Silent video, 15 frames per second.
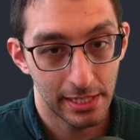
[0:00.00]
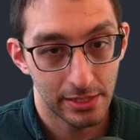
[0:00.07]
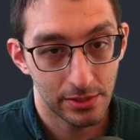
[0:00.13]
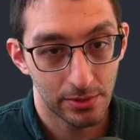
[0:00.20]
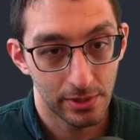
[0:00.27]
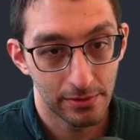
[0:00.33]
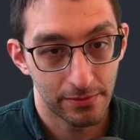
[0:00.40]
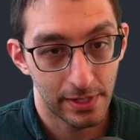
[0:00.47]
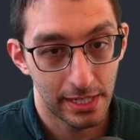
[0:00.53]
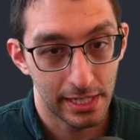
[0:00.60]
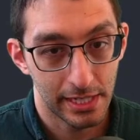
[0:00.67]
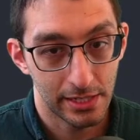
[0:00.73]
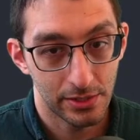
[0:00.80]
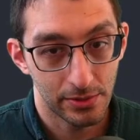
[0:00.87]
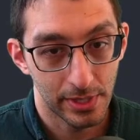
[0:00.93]
That's totally
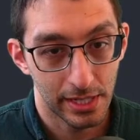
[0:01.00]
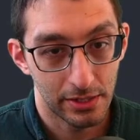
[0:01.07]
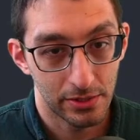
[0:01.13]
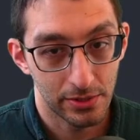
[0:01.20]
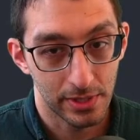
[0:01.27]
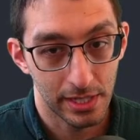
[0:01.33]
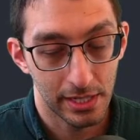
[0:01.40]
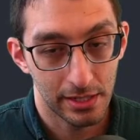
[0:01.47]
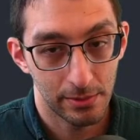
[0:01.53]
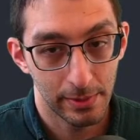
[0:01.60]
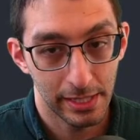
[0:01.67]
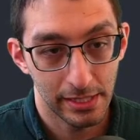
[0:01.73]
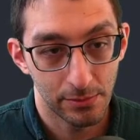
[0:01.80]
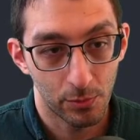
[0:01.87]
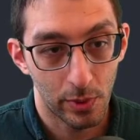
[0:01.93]
fine. Don't care. Don't care. We
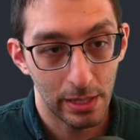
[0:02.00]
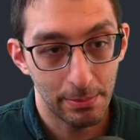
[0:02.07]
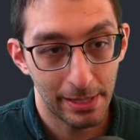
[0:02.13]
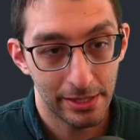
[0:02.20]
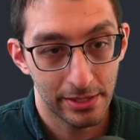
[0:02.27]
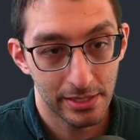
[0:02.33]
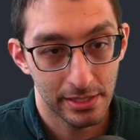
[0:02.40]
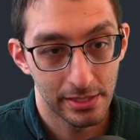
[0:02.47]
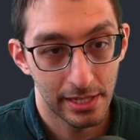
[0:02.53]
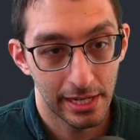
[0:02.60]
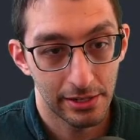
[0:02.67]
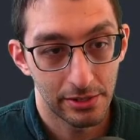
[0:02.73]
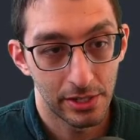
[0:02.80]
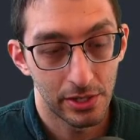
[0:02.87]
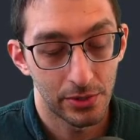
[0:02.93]
can wipe out this
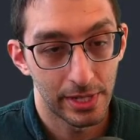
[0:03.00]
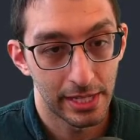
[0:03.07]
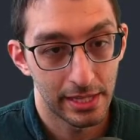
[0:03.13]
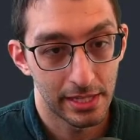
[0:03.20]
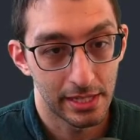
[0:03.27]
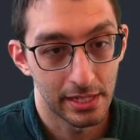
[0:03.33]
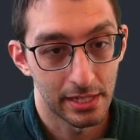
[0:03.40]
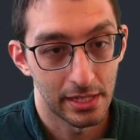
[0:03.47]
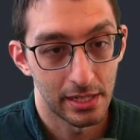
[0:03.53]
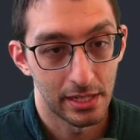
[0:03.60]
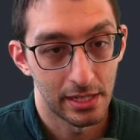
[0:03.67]
entire node, I think.